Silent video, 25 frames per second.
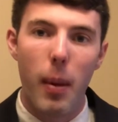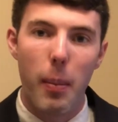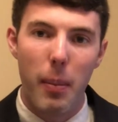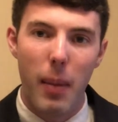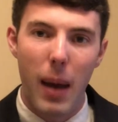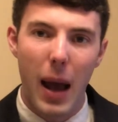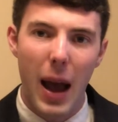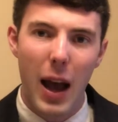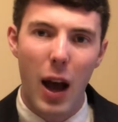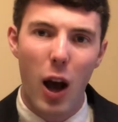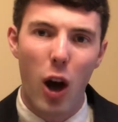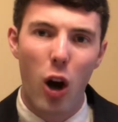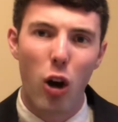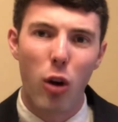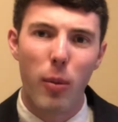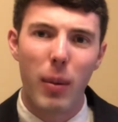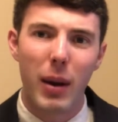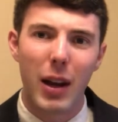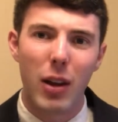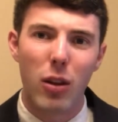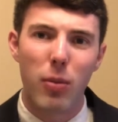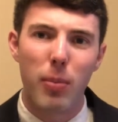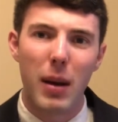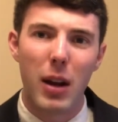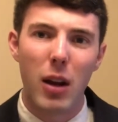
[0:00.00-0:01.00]
At home
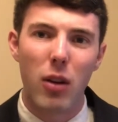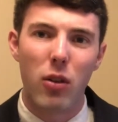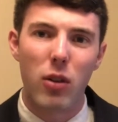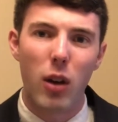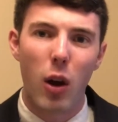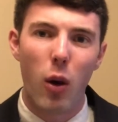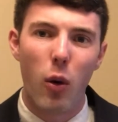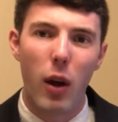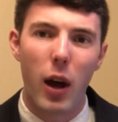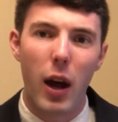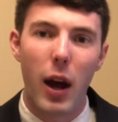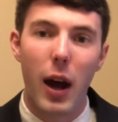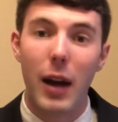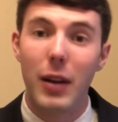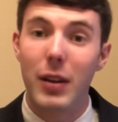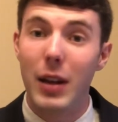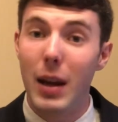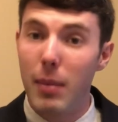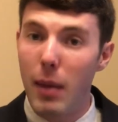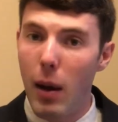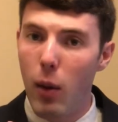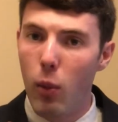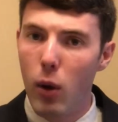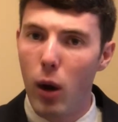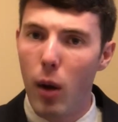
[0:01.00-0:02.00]
against Minnesota, a
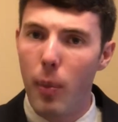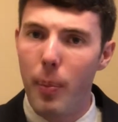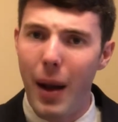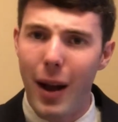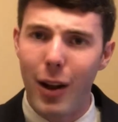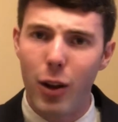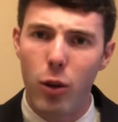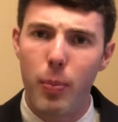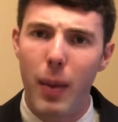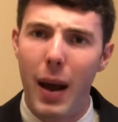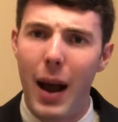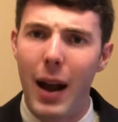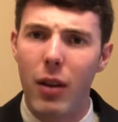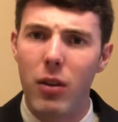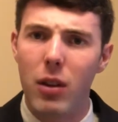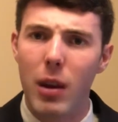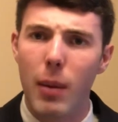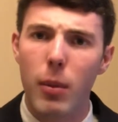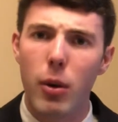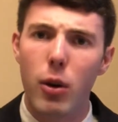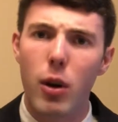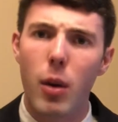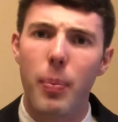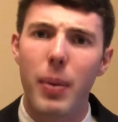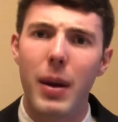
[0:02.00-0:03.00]
team that will bounce back,
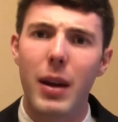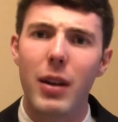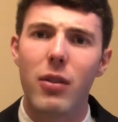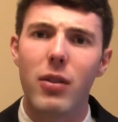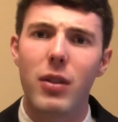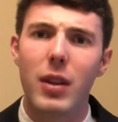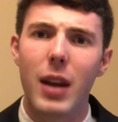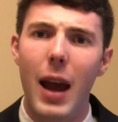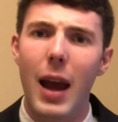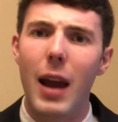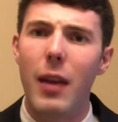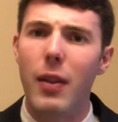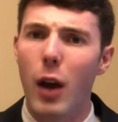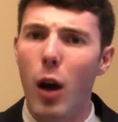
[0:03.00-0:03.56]
similar to Penn State.